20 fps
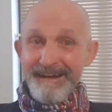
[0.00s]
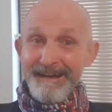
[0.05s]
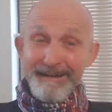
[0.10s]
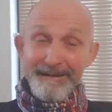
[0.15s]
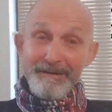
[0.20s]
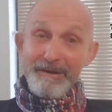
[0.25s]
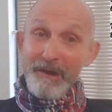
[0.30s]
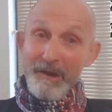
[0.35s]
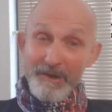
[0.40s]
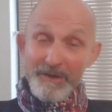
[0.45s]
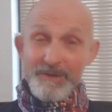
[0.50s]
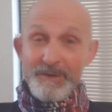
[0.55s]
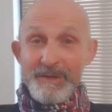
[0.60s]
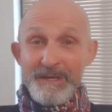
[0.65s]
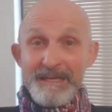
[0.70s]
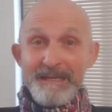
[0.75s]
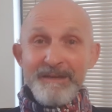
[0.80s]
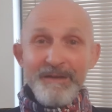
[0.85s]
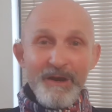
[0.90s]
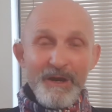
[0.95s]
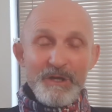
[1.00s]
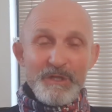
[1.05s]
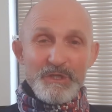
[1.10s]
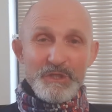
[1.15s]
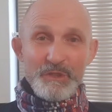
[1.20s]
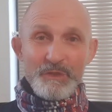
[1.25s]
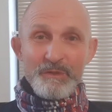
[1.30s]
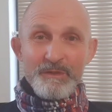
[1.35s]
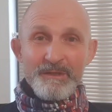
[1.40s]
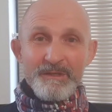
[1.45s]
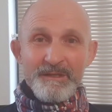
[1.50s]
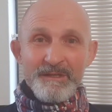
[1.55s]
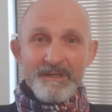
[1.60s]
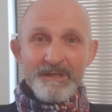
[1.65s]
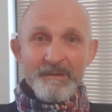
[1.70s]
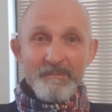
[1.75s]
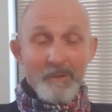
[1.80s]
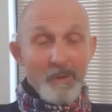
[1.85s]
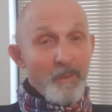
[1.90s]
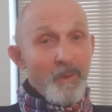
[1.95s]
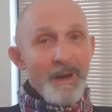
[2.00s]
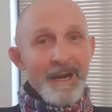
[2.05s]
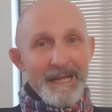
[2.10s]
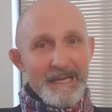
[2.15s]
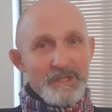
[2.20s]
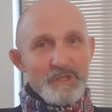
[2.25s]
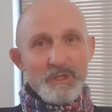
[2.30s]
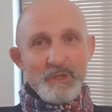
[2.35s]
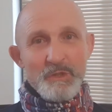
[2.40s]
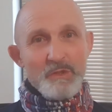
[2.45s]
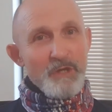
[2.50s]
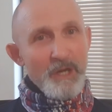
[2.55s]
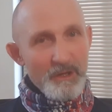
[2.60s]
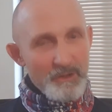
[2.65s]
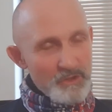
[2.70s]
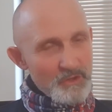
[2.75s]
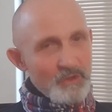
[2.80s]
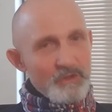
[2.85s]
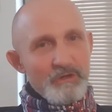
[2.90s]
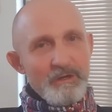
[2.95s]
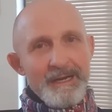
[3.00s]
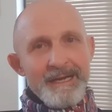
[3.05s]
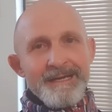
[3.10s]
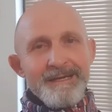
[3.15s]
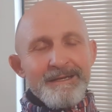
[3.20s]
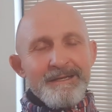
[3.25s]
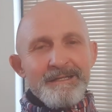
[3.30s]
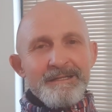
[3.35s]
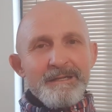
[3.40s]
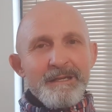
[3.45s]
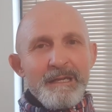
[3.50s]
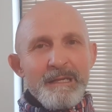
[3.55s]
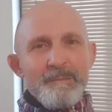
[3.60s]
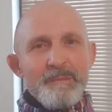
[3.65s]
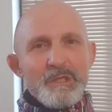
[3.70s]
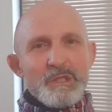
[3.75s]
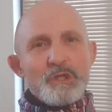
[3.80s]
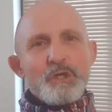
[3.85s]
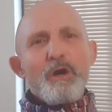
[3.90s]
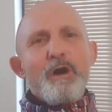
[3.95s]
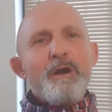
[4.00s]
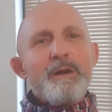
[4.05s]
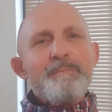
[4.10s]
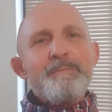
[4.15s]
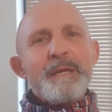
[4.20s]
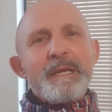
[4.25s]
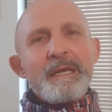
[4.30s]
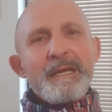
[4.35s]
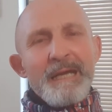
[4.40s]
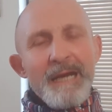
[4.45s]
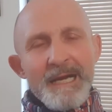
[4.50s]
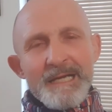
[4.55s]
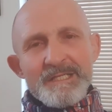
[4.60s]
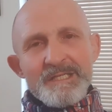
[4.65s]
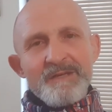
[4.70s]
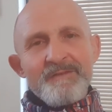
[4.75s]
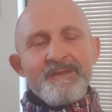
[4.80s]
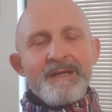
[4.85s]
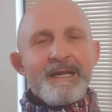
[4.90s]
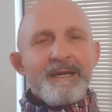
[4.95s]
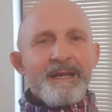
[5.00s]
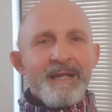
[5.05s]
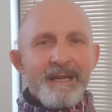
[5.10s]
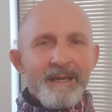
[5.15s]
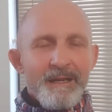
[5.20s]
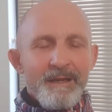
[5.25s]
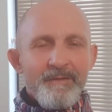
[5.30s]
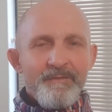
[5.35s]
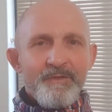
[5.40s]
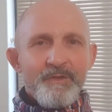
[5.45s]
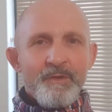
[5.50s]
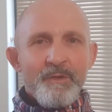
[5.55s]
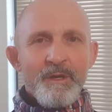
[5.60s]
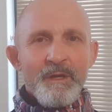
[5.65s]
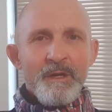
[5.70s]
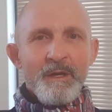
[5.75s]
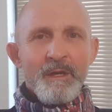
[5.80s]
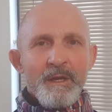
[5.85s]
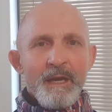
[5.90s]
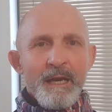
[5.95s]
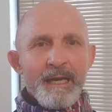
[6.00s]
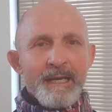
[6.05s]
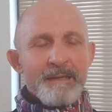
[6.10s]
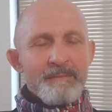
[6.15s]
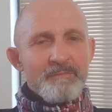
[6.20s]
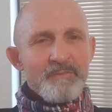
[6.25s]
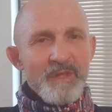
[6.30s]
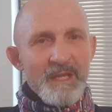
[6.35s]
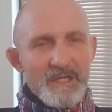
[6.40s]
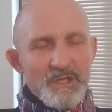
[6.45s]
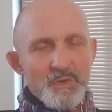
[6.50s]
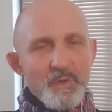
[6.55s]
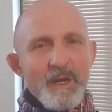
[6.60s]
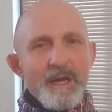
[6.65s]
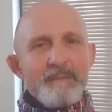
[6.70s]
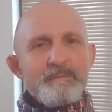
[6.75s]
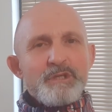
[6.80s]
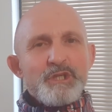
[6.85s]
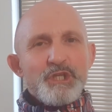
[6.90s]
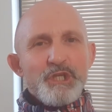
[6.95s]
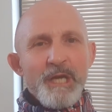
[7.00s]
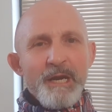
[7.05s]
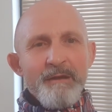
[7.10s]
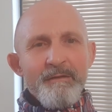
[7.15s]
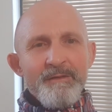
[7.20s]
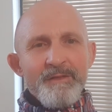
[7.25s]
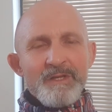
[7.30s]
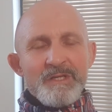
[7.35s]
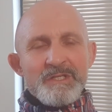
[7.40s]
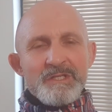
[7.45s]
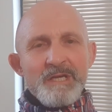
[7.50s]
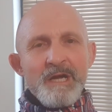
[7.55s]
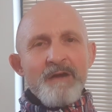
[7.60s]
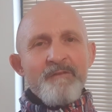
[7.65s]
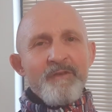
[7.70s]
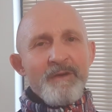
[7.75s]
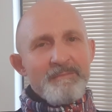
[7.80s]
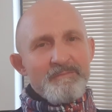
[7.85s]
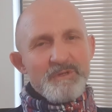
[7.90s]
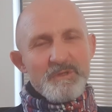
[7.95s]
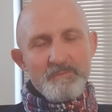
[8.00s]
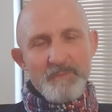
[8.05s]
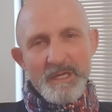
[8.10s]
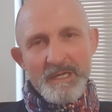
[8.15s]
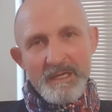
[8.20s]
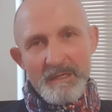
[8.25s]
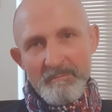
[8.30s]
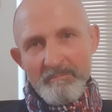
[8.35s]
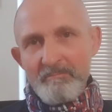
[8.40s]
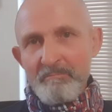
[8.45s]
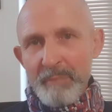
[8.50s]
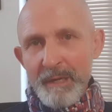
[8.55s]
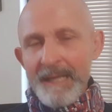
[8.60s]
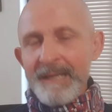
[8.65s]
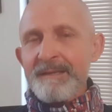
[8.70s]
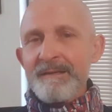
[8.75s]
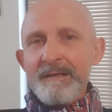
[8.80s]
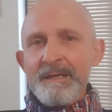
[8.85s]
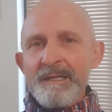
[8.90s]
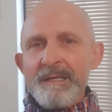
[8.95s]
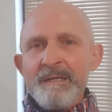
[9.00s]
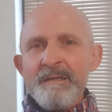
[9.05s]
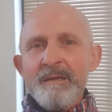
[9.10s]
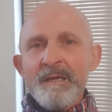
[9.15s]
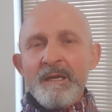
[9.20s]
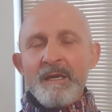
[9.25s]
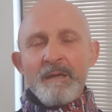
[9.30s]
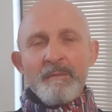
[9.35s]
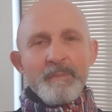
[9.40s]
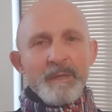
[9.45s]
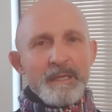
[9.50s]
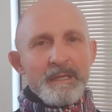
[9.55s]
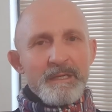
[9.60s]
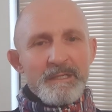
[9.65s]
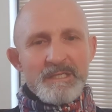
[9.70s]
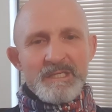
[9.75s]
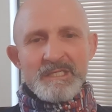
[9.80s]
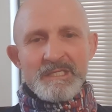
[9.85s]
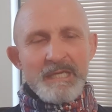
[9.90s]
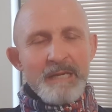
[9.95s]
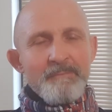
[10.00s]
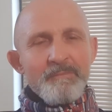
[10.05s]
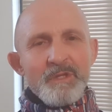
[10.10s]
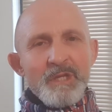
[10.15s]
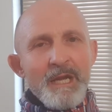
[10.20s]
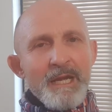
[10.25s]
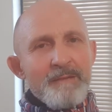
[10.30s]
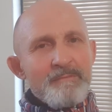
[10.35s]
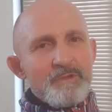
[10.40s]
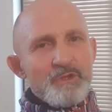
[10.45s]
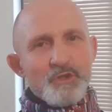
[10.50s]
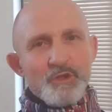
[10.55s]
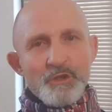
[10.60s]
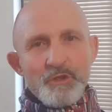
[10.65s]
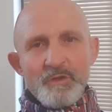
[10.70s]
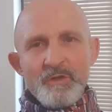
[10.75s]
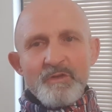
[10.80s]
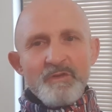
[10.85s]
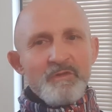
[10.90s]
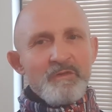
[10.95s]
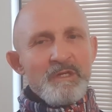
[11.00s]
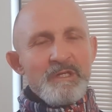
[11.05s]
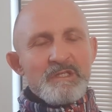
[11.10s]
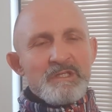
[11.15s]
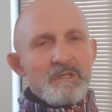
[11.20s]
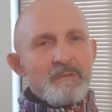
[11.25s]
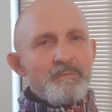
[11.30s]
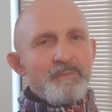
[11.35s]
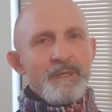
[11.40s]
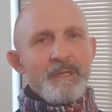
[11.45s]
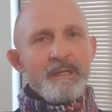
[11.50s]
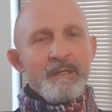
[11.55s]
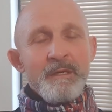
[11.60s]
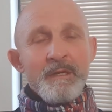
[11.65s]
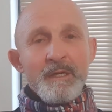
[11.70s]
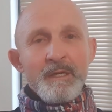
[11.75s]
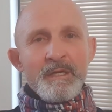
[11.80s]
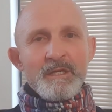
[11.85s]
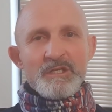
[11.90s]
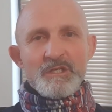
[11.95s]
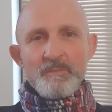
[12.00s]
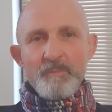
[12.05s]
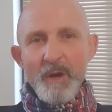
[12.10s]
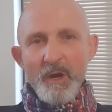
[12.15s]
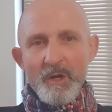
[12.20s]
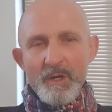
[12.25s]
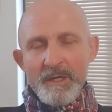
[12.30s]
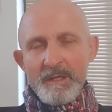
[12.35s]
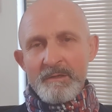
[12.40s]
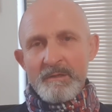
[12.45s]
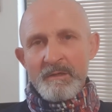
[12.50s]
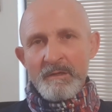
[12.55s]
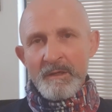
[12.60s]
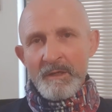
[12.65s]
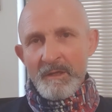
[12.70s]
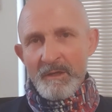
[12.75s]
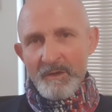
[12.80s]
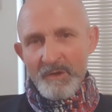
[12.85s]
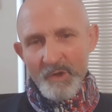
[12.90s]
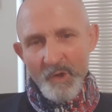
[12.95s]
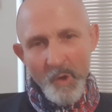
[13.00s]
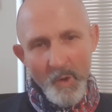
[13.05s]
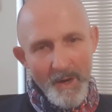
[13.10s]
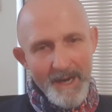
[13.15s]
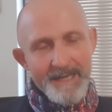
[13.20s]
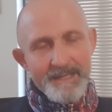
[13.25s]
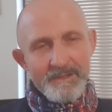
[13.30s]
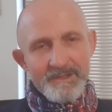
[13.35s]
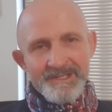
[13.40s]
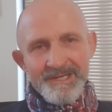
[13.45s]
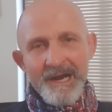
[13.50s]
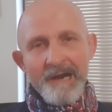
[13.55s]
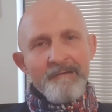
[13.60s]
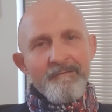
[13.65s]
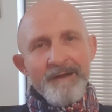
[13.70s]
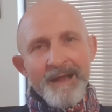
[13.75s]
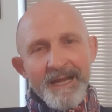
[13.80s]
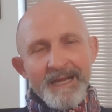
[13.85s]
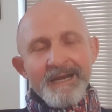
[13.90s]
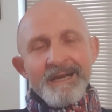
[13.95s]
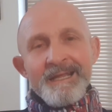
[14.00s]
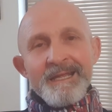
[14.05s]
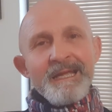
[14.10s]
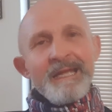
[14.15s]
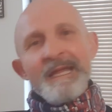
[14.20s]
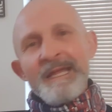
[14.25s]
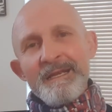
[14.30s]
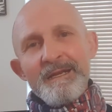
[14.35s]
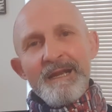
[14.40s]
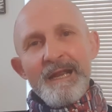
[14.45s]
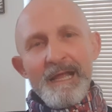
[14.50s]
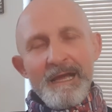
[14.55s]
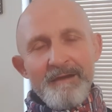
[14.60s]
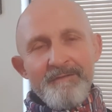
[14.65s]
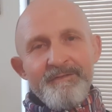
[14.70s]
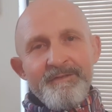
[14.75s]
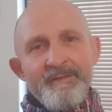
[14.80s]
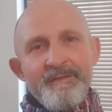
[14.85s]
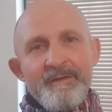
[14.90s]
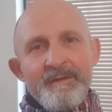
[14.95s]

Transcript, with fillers: I don't know you, He knows you. But what I do know, you're created in the image of God. And because of that, I love you. And I'm, that's why I'm sharing this stuff. I'm speaking bluntly because sometimes truth needs to be spoken quite directly in love.